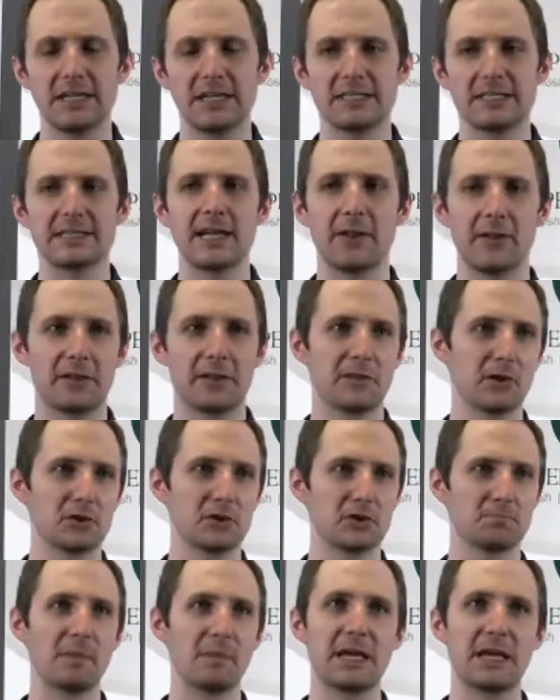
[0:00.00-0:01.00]
It's not like they're
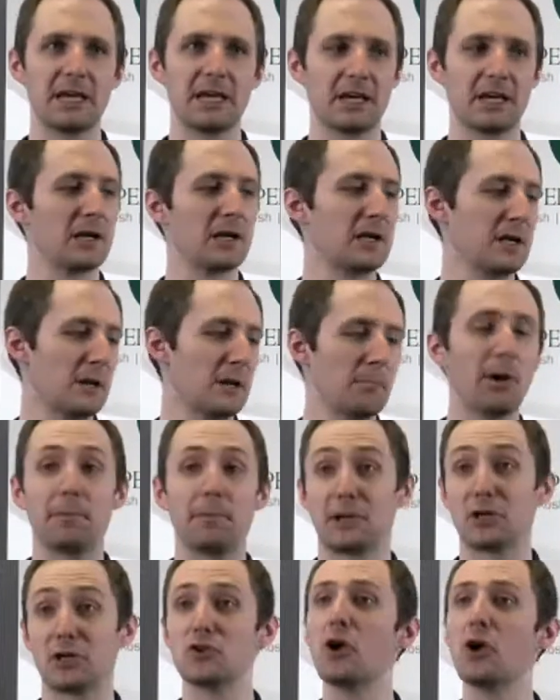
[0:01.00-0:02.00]
just making
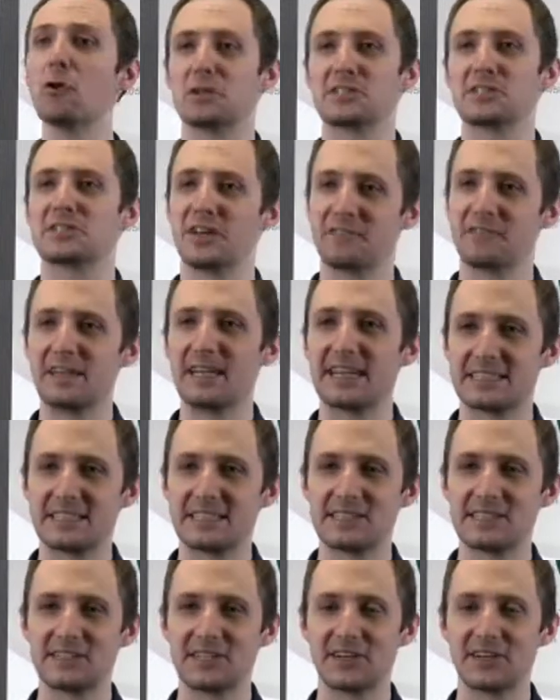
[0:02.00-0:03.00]
public notice of it
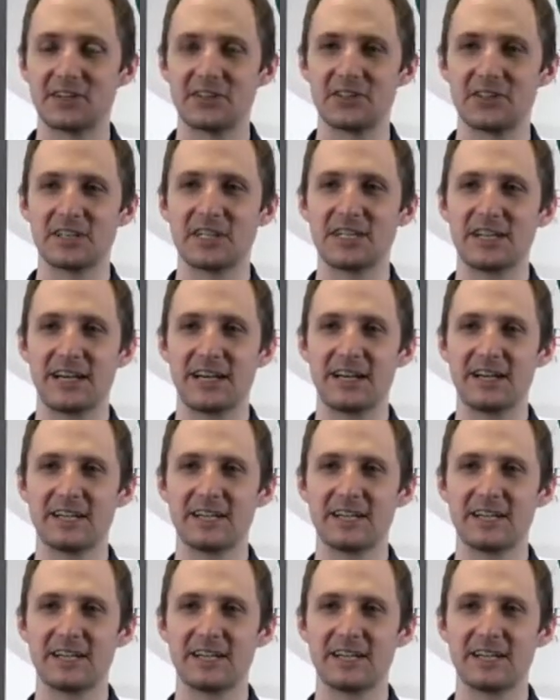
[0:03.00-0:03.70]
necessarily,